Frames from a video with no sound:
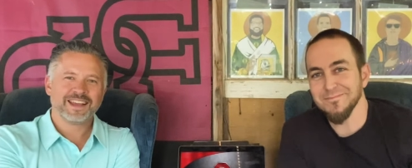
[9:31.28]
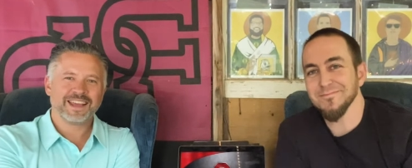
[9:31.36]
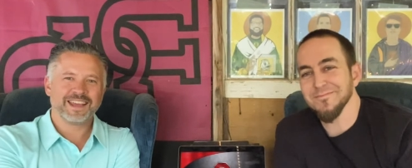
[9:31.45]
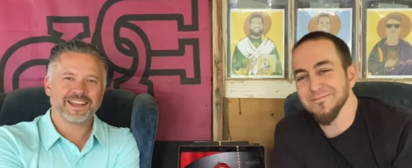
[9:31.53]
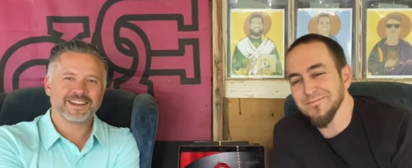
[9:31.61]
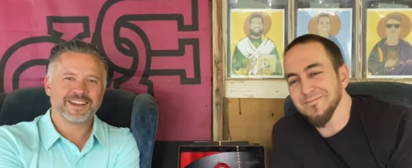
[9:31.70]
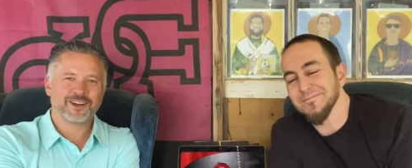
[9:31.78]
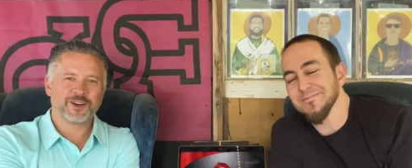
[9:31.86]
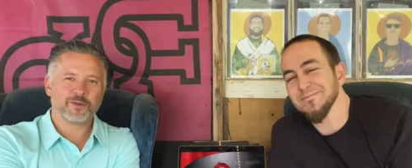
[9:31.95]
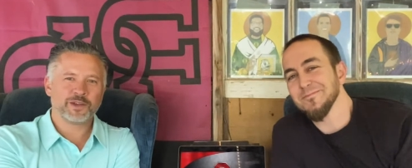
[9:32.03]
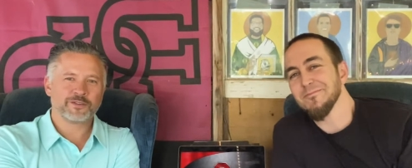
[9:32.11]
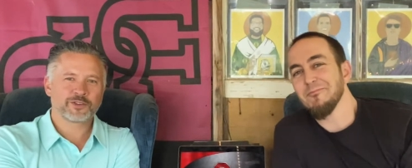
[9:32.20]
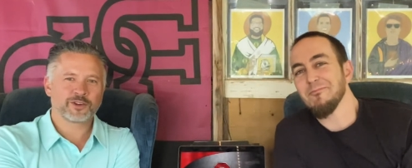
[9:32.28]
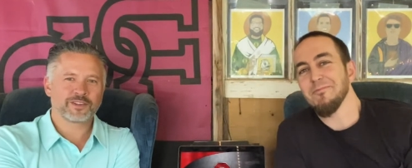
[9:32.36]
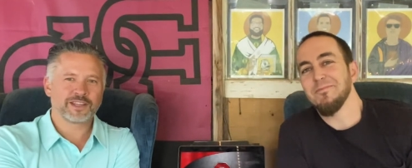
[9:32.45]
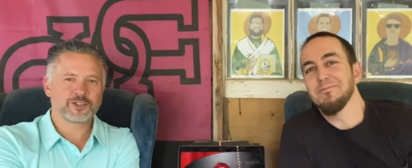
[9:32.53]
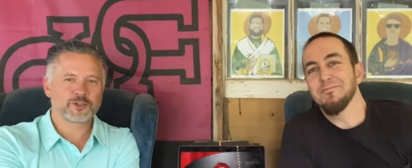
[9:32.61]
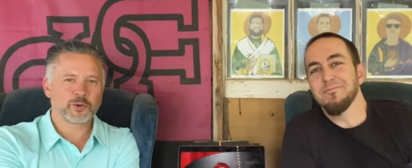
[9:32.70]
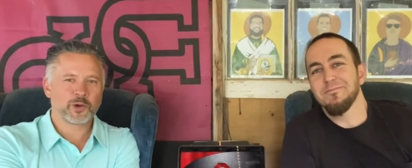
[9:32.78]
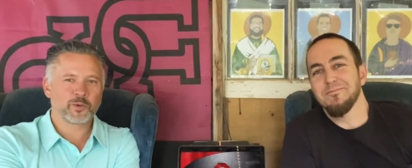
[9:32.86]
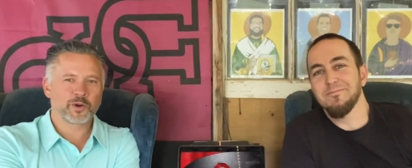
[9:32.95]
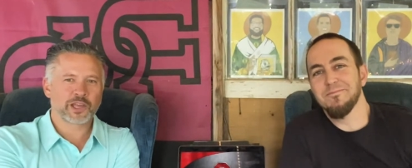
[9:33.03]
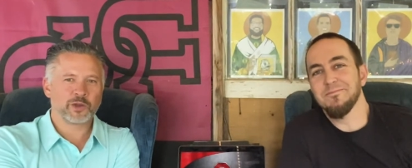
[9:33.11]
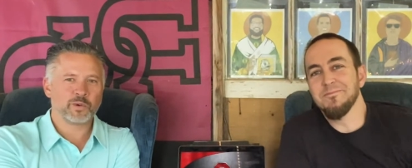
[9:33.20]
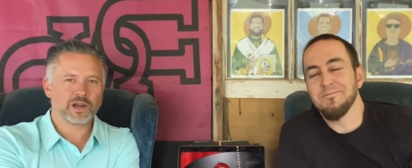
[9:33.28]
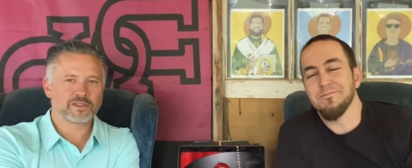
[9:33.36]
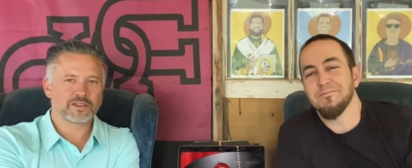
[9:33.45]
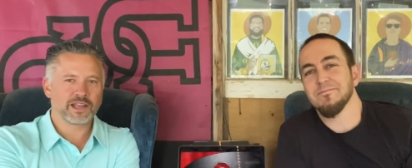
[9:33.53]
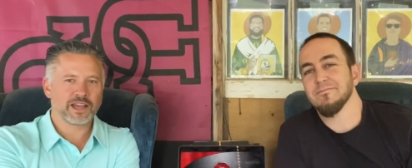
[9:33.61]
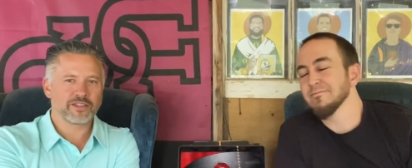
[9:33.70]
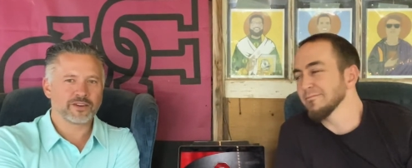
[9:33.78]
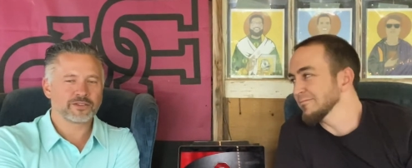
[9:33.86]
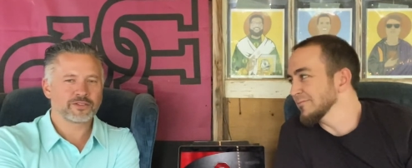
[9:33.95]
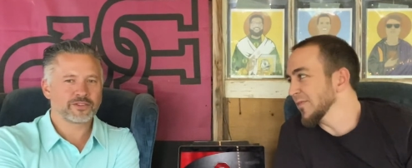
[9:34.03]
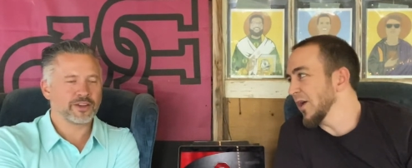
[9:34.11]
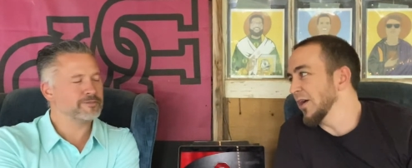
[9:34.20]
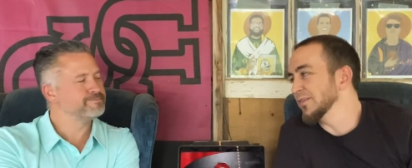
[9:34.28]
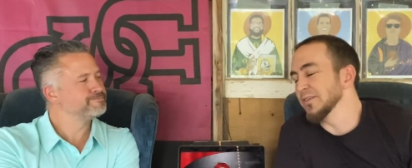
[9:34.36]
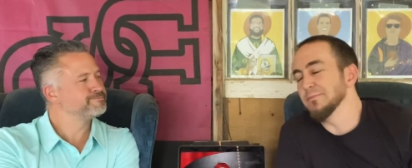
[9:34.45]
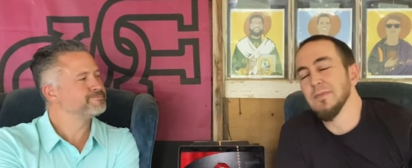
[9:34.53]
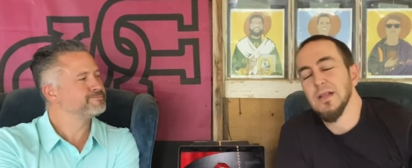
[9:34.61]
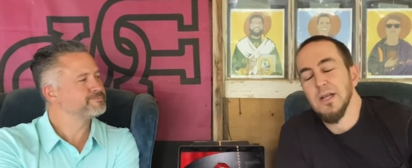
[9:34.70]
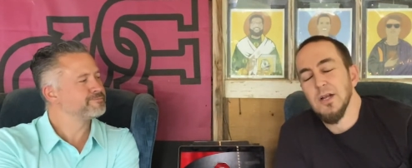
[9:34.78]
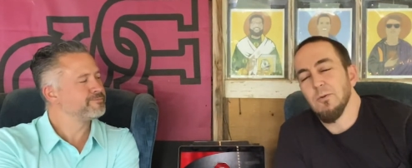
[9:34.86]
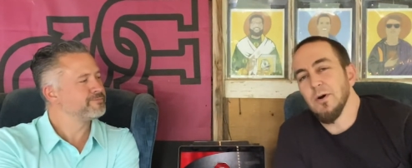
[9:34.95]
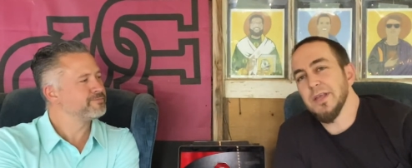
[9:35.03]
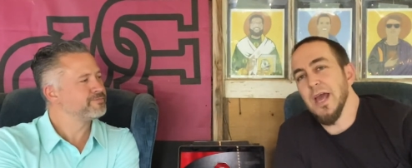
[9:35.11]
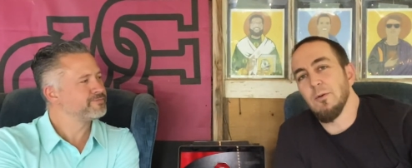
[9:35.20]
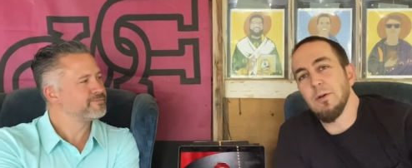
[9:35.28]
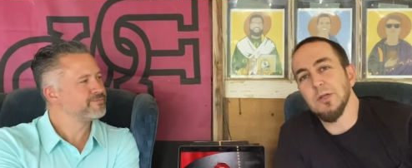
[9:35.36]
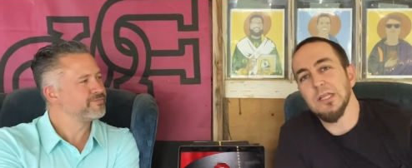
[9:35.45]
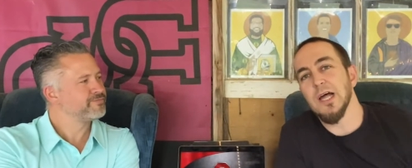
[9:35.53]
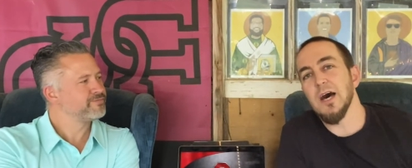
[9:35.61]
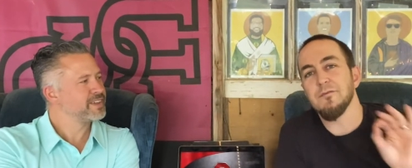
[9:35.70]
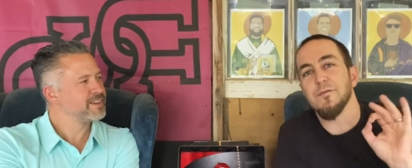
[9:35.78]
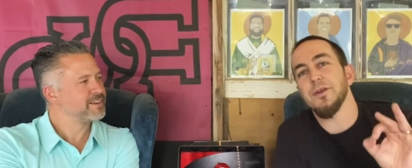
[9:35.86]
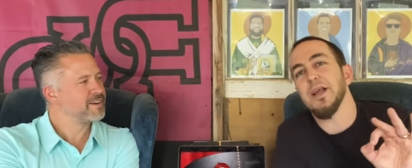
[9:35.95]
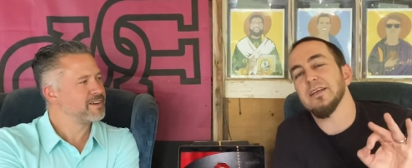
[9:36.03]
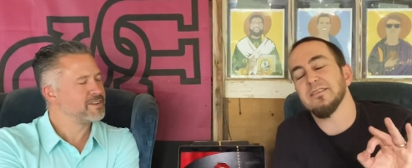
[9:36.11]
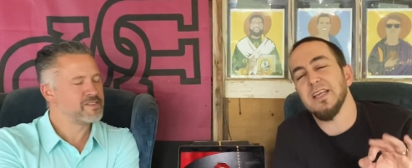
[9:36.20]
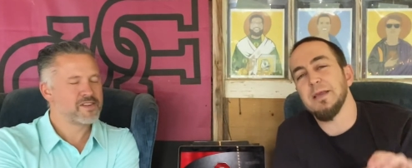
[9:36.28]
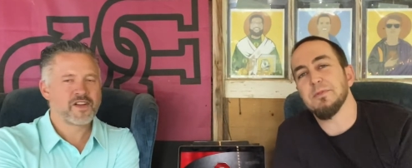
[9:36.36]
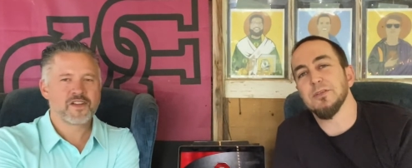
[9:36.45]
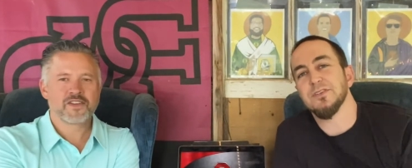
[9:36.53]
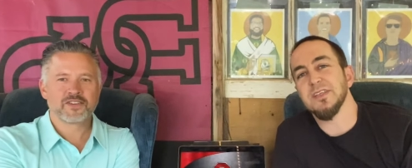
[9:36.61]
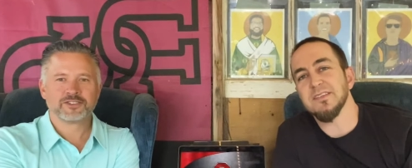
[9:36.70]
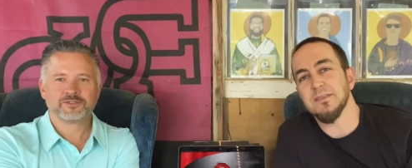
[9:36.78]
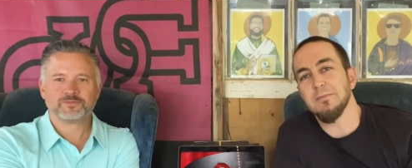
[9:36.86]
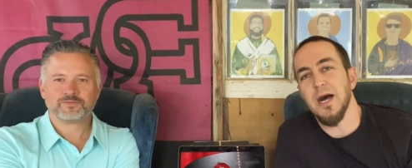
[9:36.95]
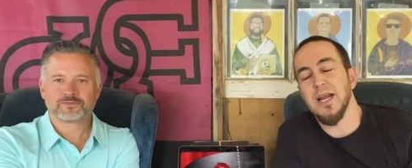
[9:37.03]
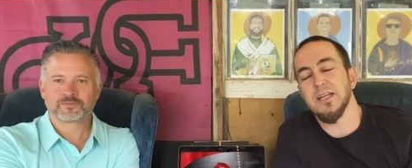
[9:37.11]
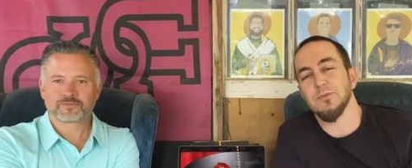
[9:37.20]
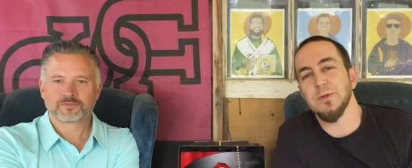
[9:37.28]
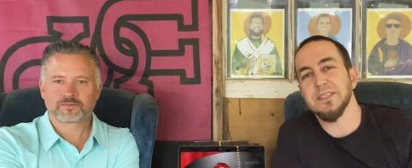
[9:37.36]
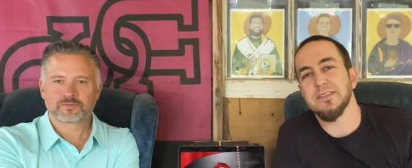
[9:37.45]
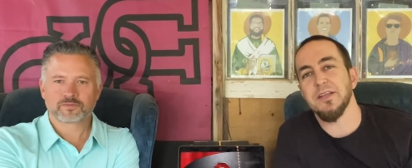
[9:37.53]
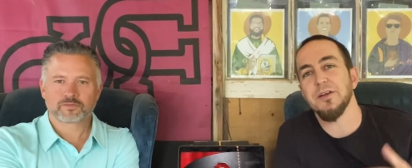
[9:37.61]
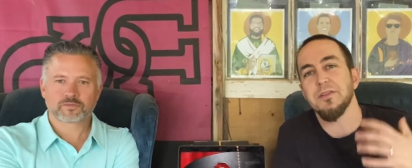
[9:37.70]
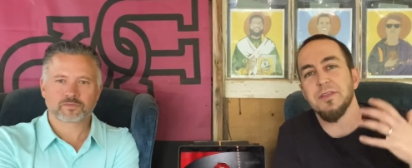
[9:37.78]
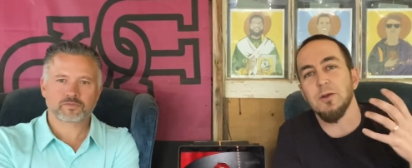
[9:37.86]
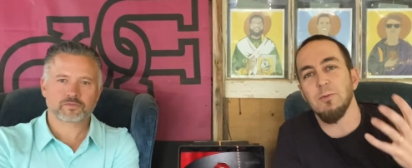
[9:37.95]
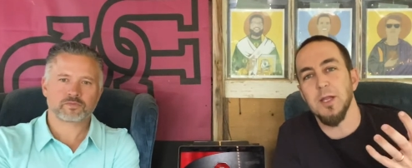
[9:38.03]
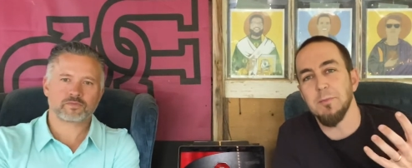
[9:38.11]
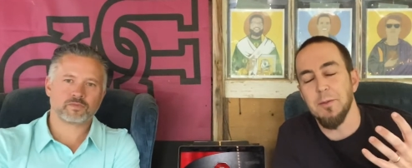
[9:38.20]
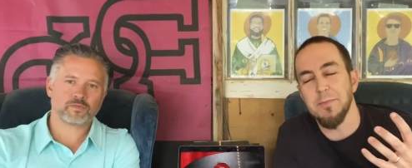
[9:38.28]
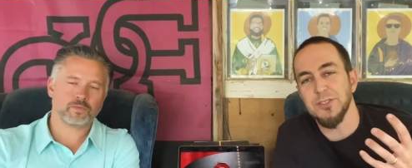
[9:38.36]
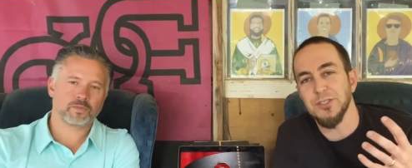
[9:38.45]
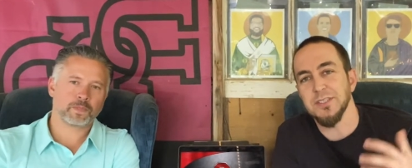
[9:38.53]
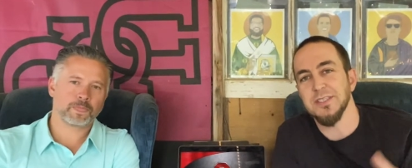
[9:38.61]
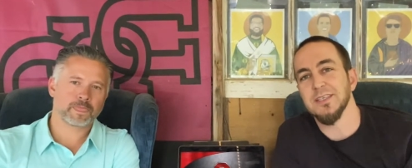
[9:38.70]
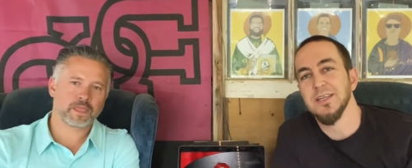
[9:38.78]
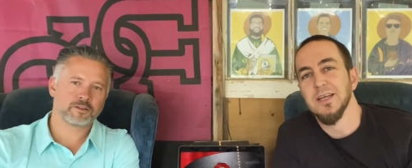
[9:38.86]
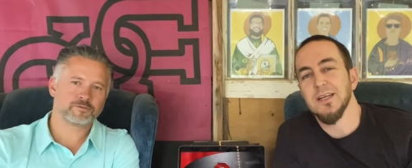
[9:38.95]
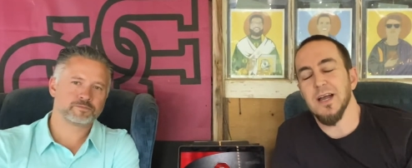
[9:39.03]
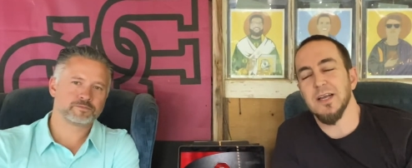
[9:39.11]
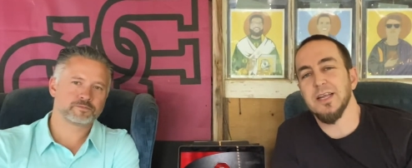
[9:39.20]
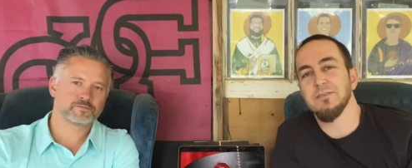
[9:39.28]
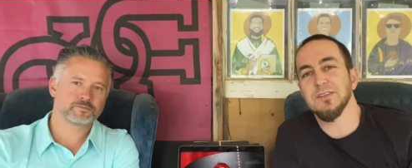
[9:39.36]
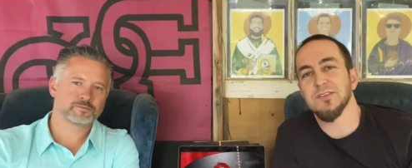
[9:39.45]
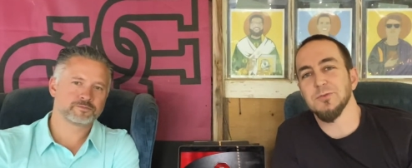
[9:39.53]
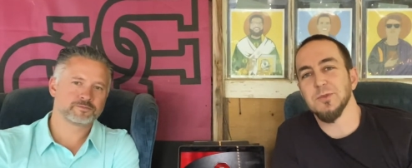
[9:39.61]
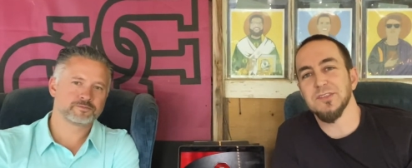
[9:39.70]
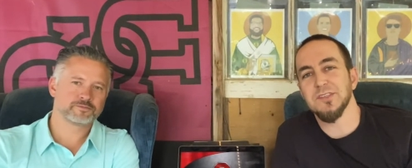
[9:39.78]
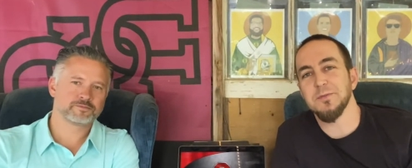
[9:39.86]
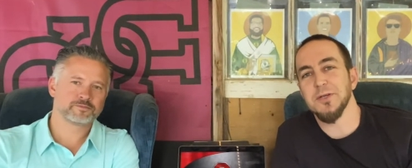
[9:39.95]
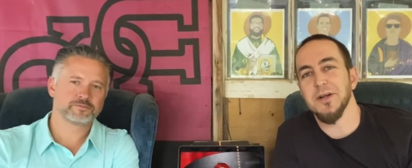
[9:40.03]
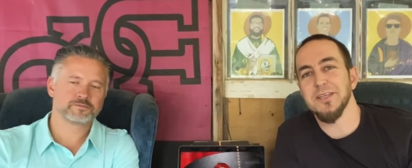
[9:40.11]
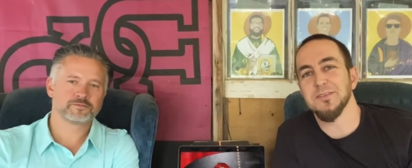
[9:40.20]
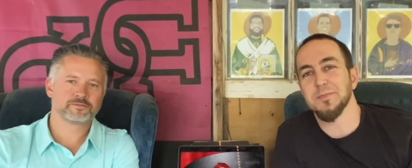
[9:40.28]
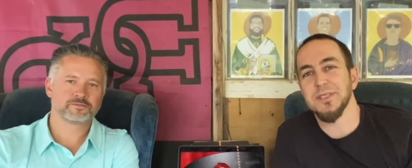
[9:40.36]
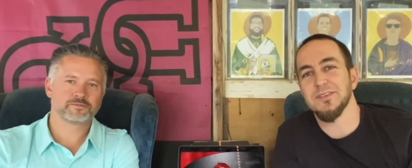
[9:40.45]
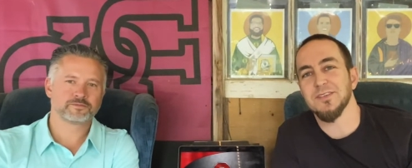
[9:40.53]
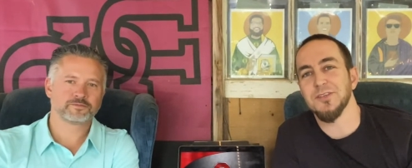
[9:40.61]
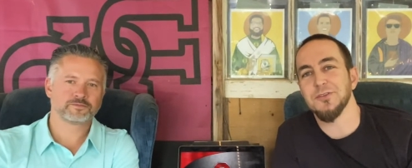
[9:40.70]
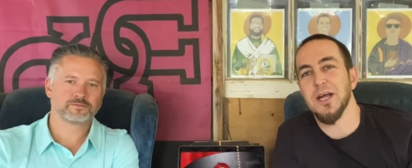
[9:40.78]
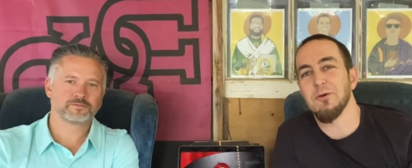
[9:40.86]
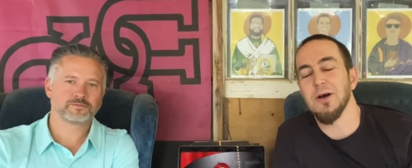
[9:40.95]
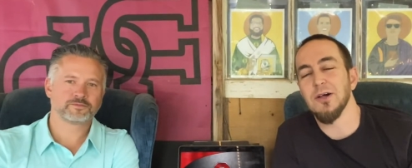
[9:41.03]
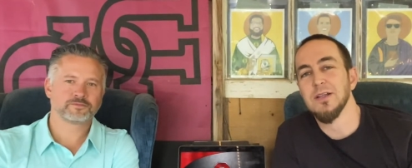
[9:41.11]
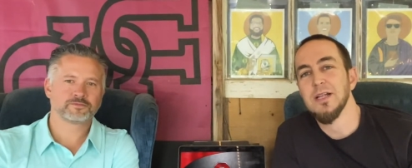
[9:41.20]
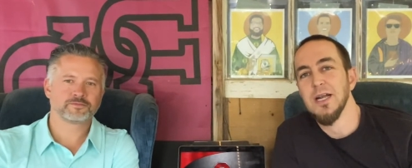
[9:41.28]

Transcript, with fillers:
Speaker 1: And uh, we've certainly enjoyed working well together. So awesome. Well, yeah, we would love for you guys to keep those things in mind as we continue to think well about mission, and God give us the wisdom and grace and peace to do that well.